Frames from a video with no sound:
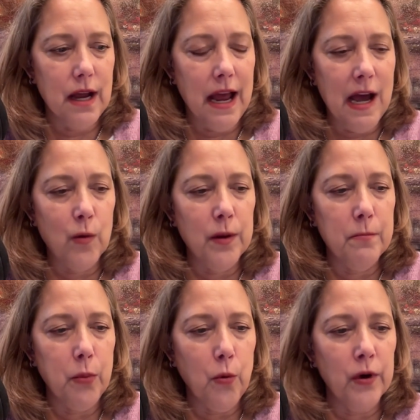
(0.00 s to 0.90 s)
how
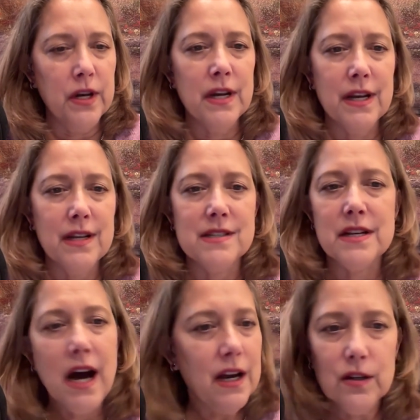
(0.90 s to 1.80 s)
important it is
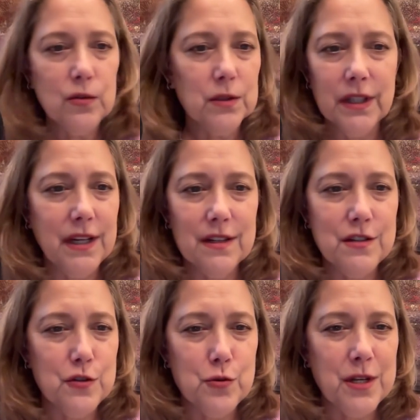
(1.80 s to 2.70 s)
not only
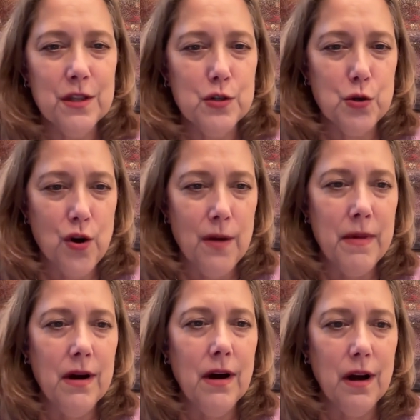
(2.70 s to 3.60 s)
to treat the
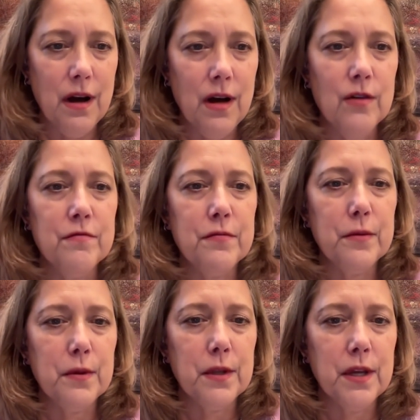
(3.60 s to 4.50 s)
trauma of
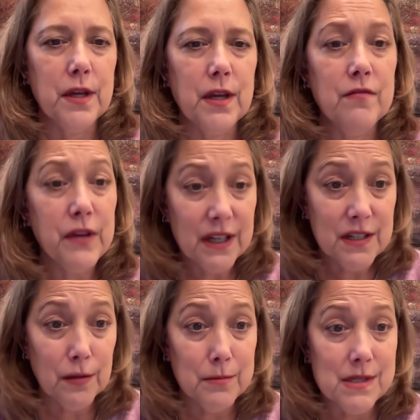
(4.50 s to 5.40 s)
the
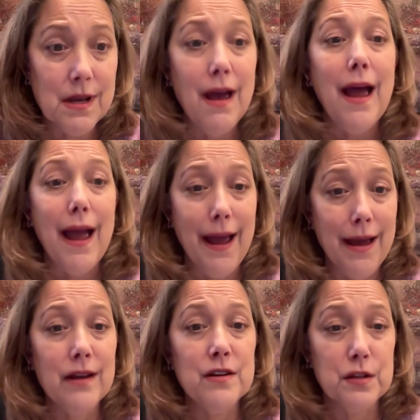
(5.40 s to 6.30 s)
victims
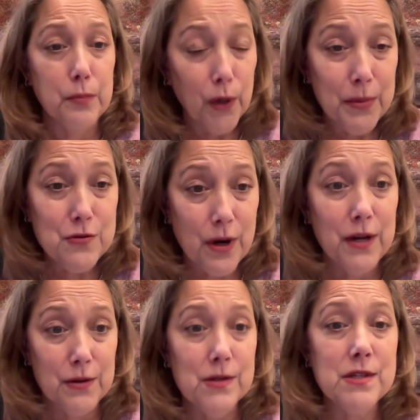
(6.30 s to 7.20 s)
and the
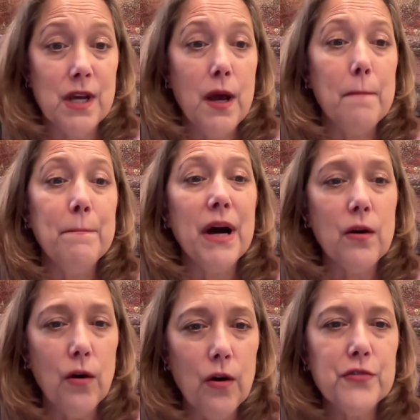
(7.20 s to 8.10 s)
perpetrators,
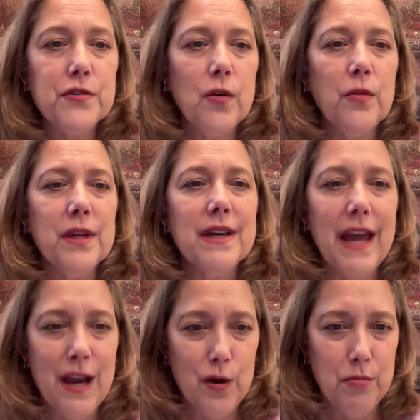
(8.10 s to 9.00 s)
but also the
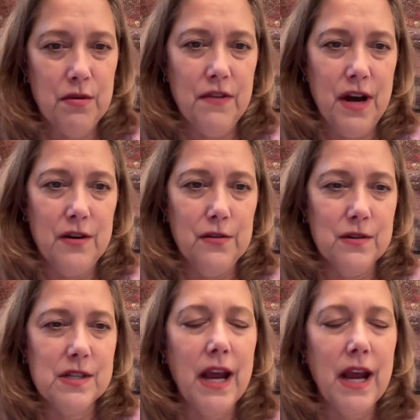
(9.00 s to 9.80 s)
care providers.